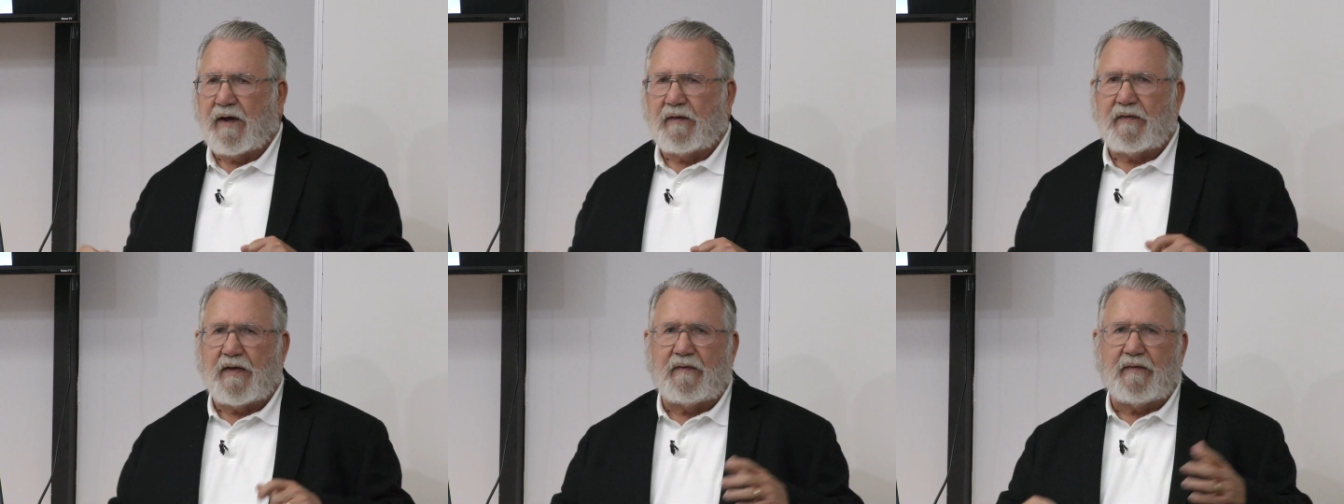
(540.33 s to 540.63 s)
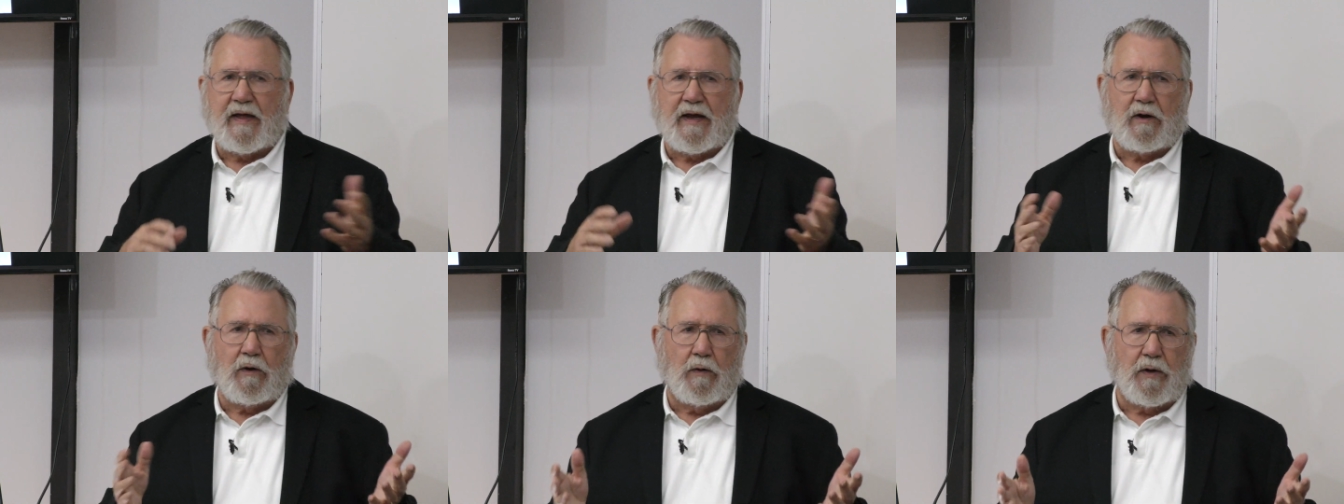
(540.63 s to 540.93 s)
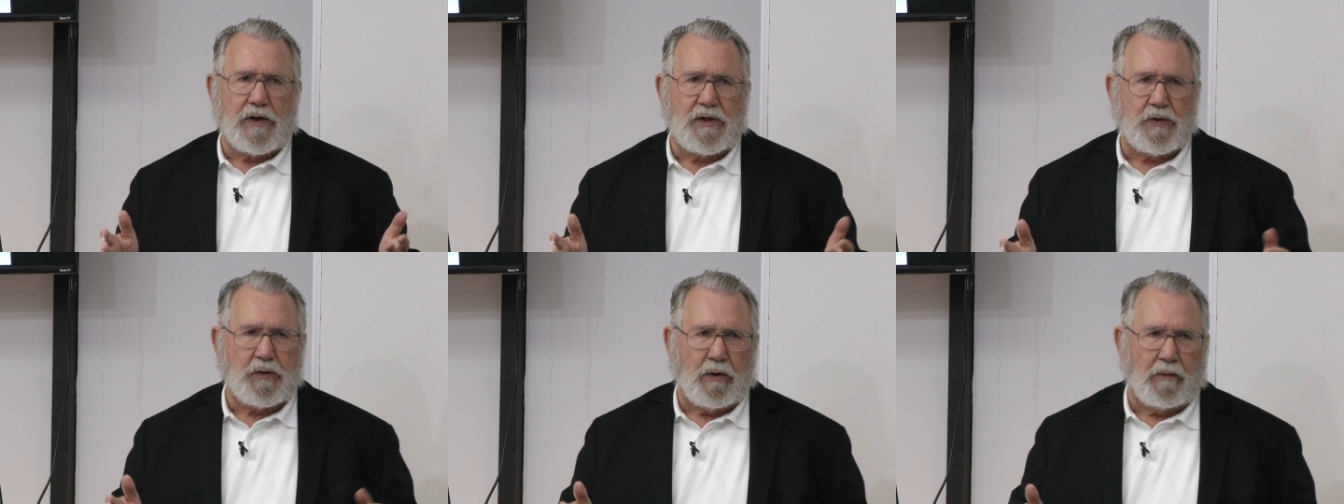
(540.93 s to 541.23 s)
Then they go
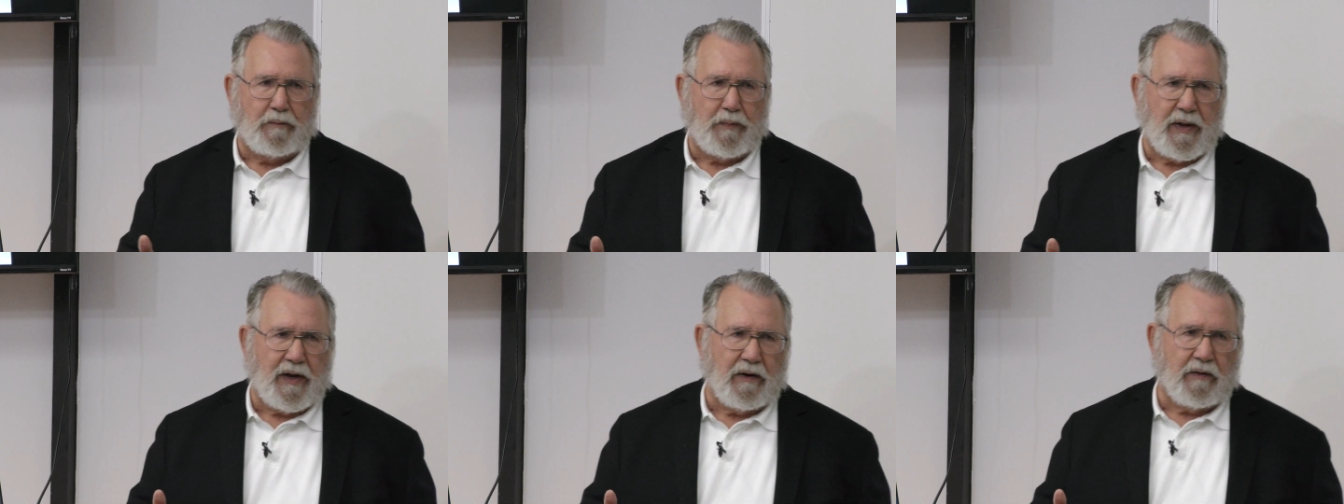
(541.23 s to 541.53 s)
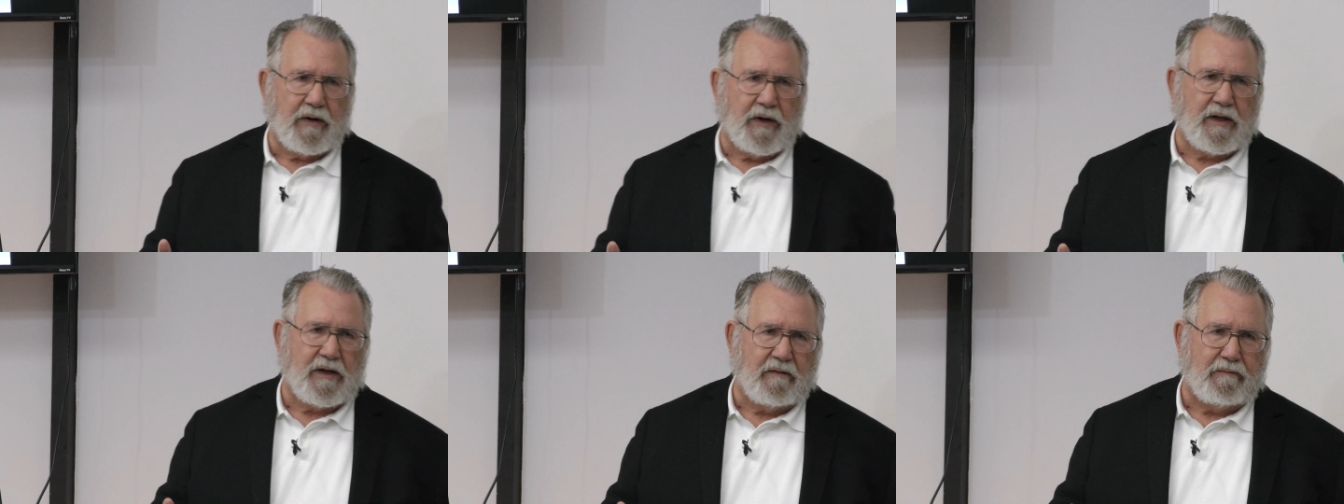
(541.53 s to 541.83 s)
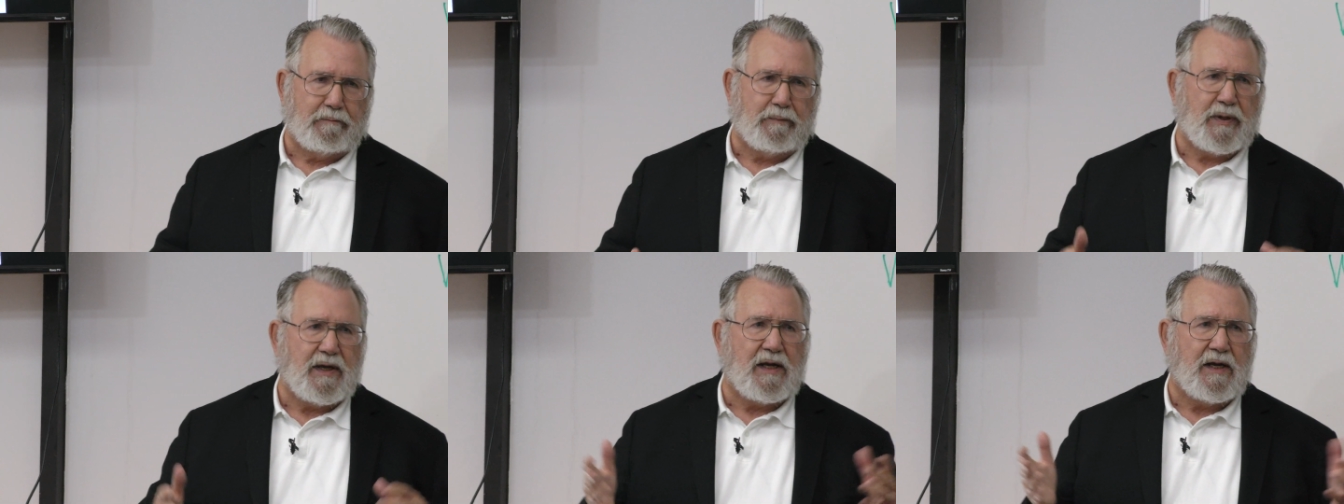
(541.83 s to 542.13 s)
into a period
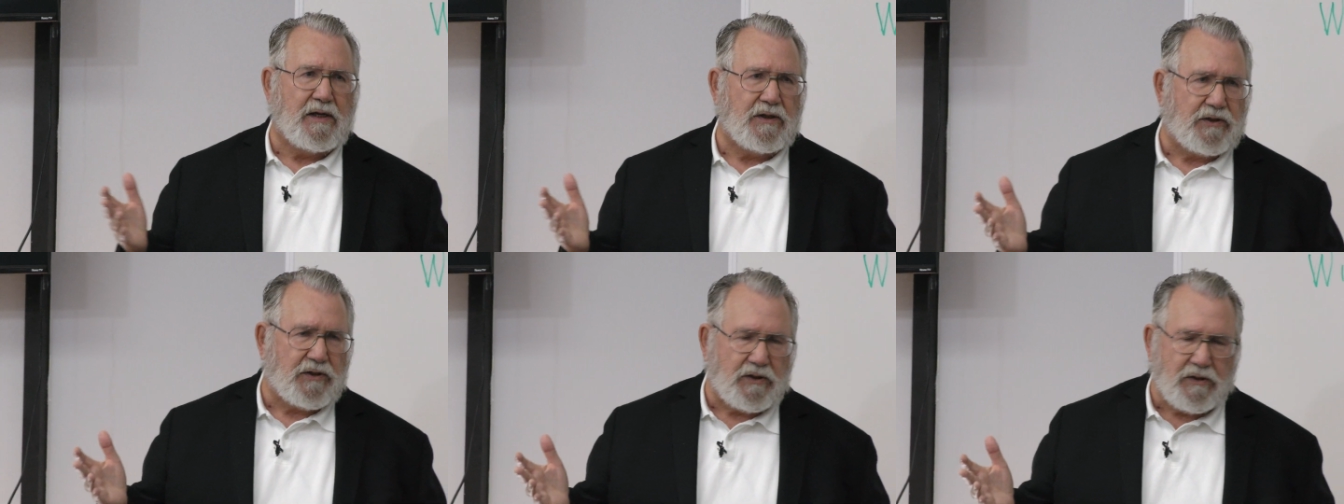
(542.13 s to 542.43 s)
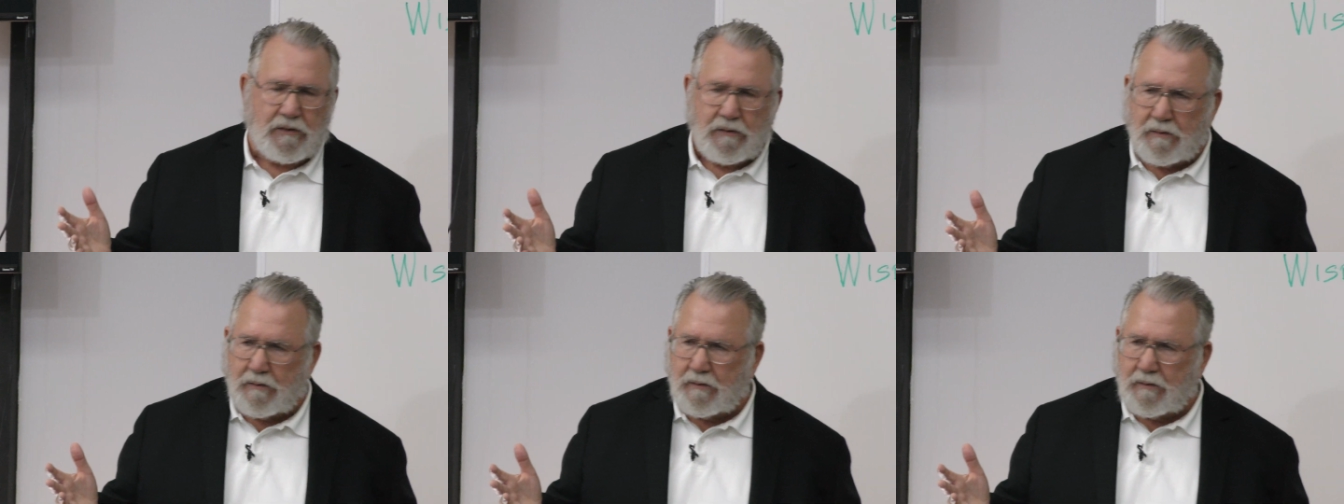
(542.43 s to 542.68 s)
of peace,